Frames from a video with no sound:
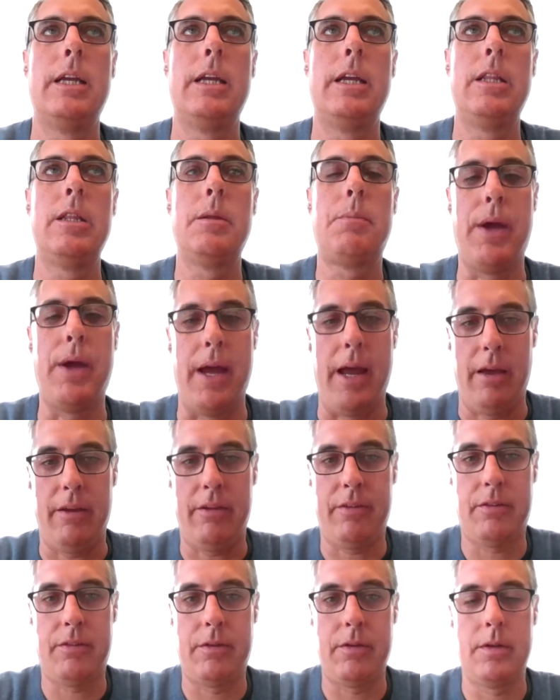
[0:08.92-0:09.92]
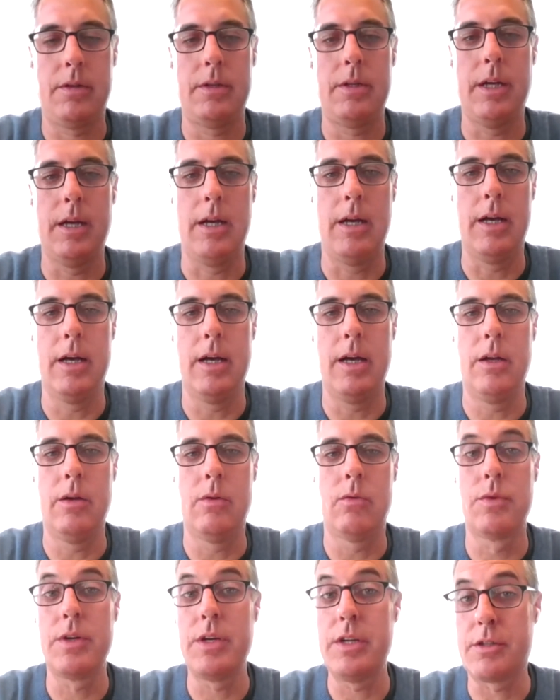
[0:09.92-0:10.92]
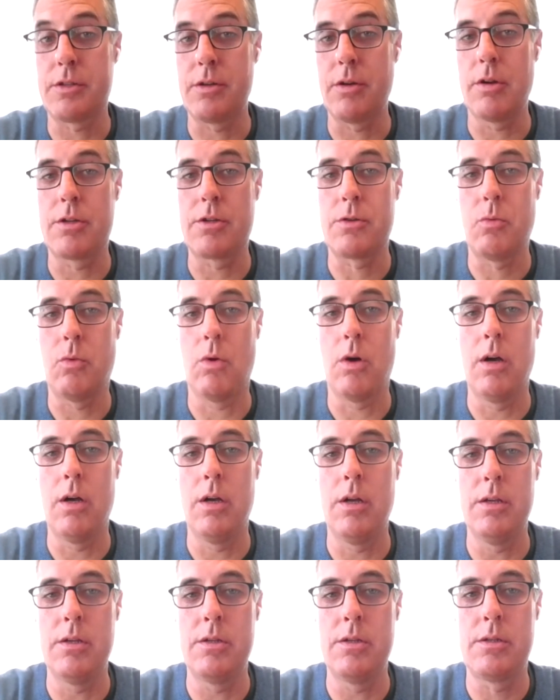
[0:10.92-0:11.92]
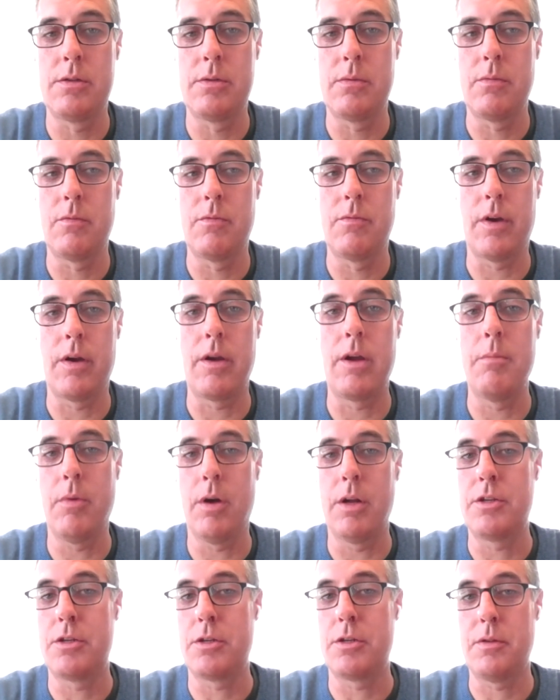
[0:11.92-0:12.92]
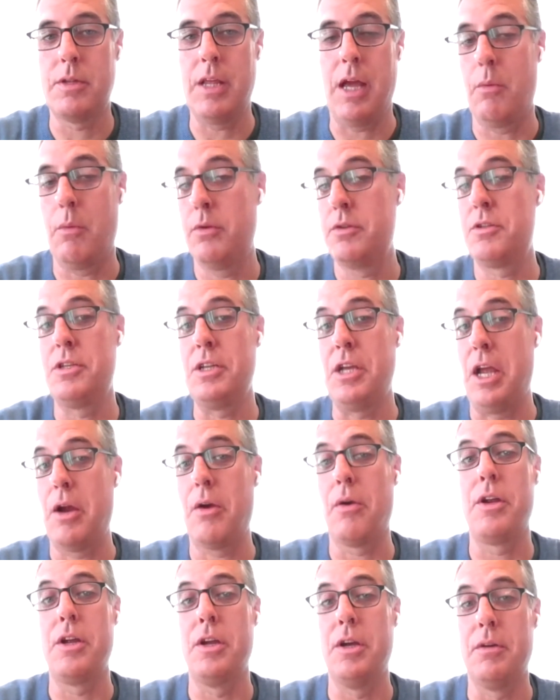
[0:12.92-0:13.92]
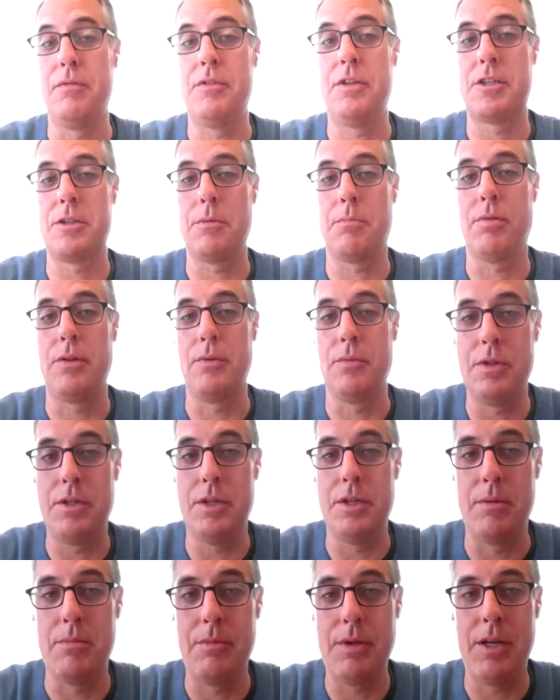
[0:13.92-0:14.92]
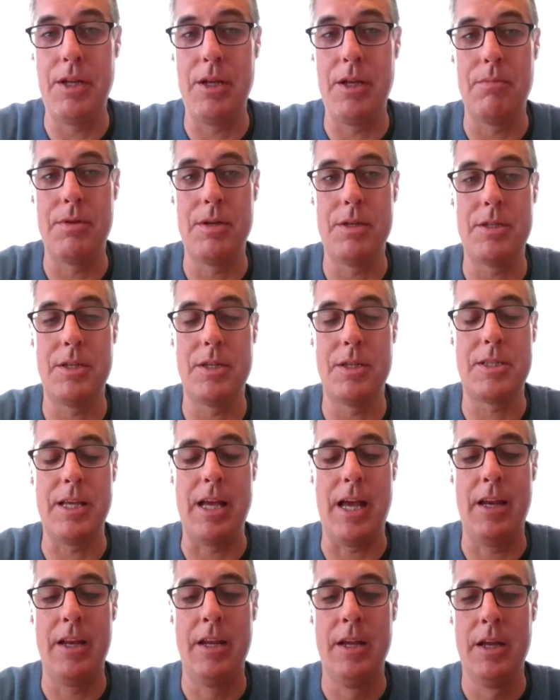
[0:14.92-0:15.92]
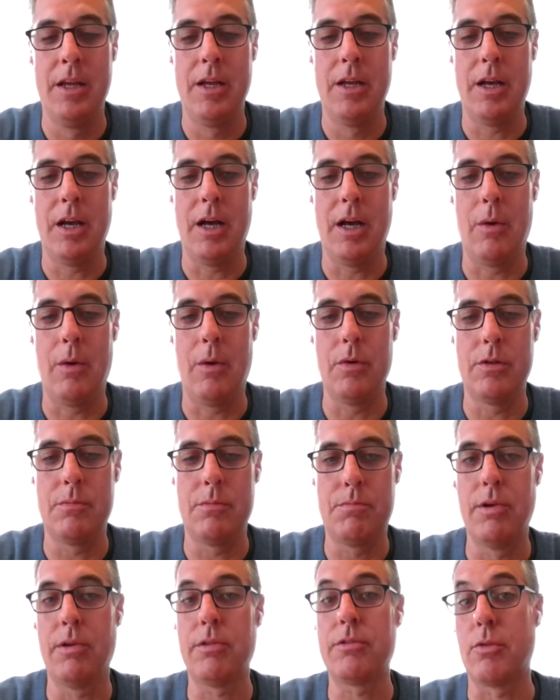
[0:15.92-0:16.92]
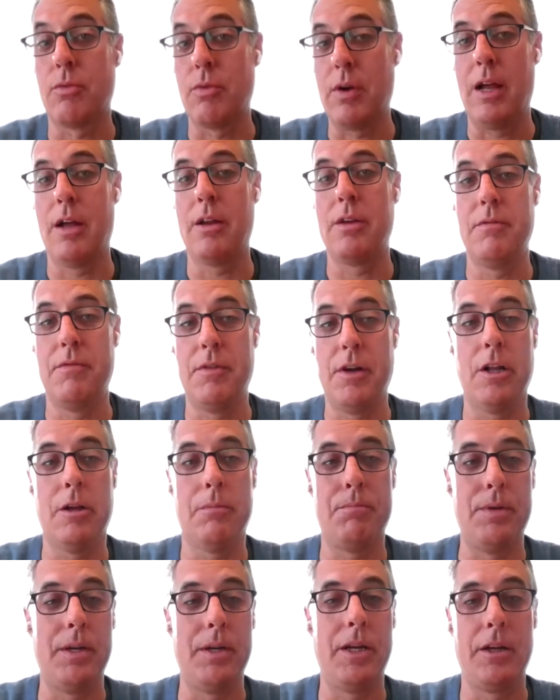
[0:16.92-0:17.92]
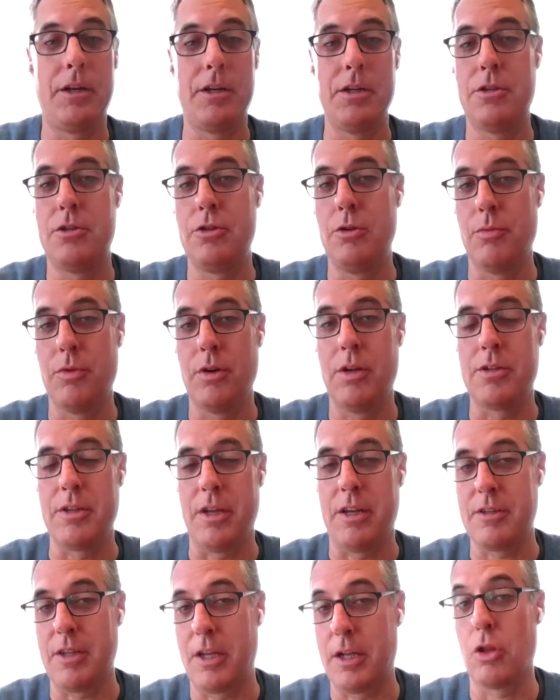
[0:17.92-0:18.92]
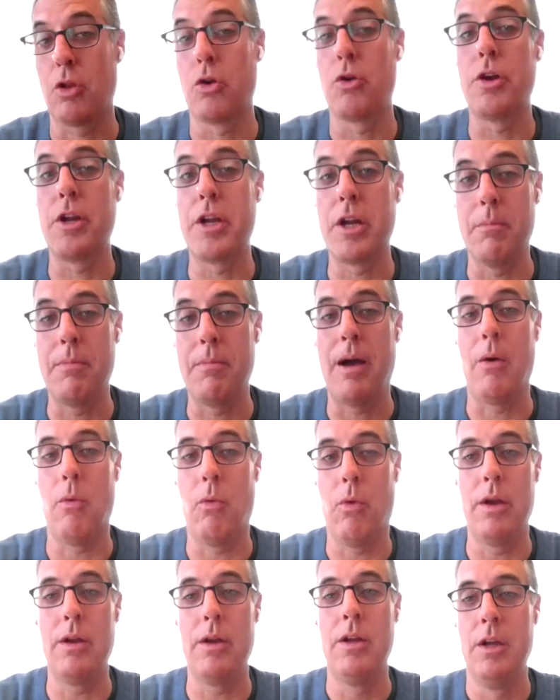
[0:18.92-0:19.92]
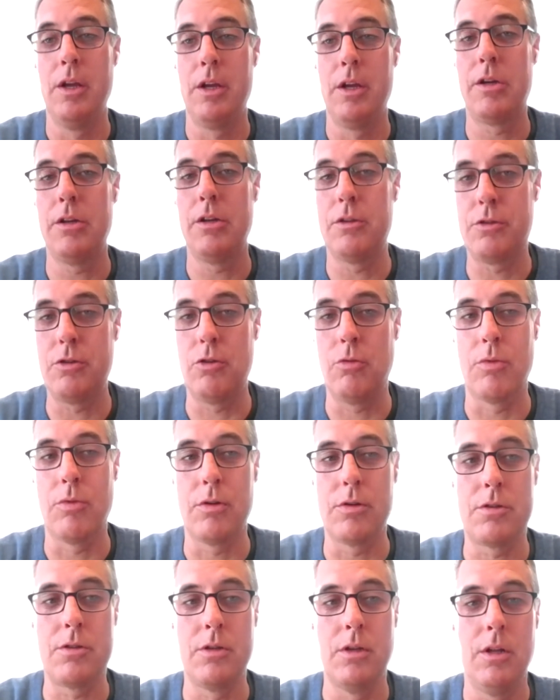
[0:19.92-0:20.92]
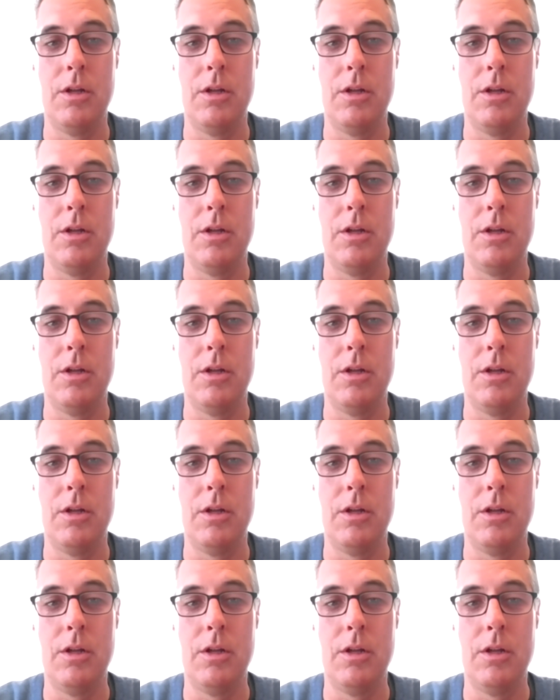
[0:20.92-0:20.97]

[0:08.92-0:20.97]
in the past, research was very much, that was the area of discipline within the media business that was built around developing consumer insights, like learning about what consumers